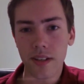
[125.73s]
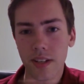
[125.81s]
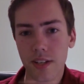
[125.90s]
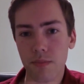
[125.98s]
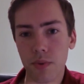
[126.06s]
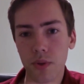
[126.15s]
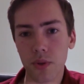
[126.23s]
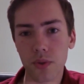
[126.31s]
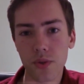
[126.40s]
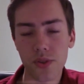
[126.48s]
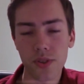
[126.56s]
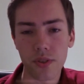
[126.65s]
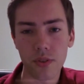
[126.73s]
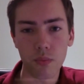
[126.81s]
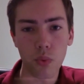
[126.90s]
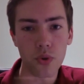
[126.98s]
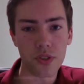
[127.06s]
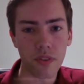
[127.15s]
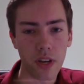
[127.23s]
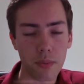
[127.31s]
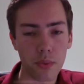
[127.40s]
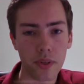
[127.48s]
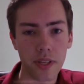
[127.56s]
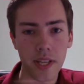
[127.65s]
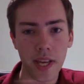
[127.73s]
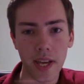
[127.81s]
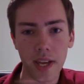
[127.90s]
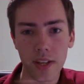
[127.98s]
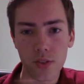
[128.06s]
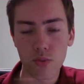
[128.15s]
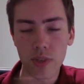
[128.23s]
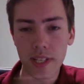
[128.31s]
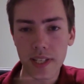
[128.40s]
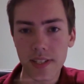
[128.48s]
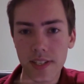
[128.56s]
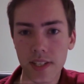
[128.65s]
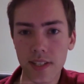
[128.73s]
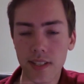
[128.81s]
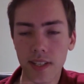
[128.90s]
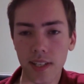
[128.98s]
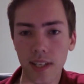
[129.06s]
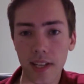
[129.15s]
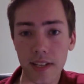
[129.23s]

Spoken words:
And that's because water vapor in the air is releasing